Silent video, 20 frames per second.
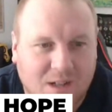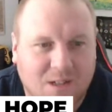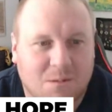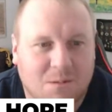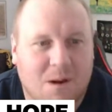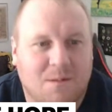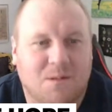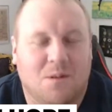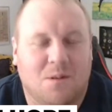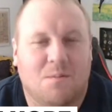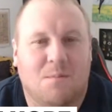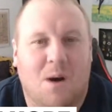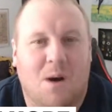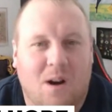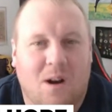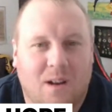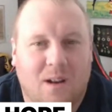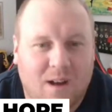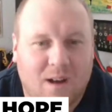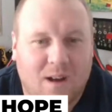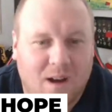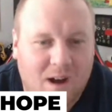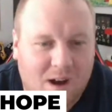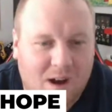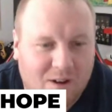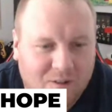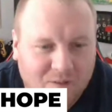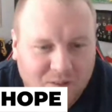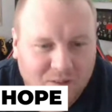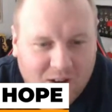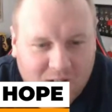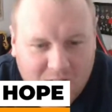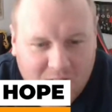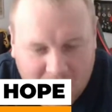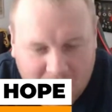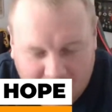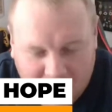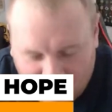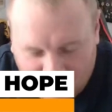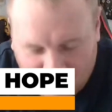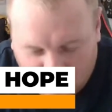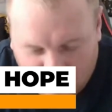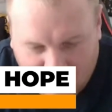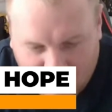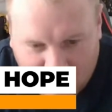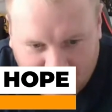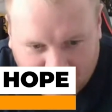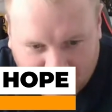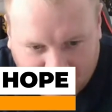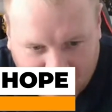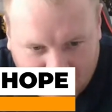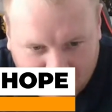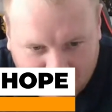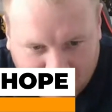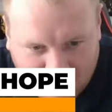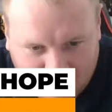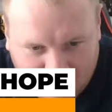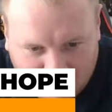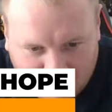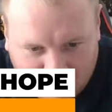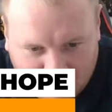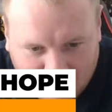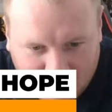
time up to 1.5 miles on handicap debut.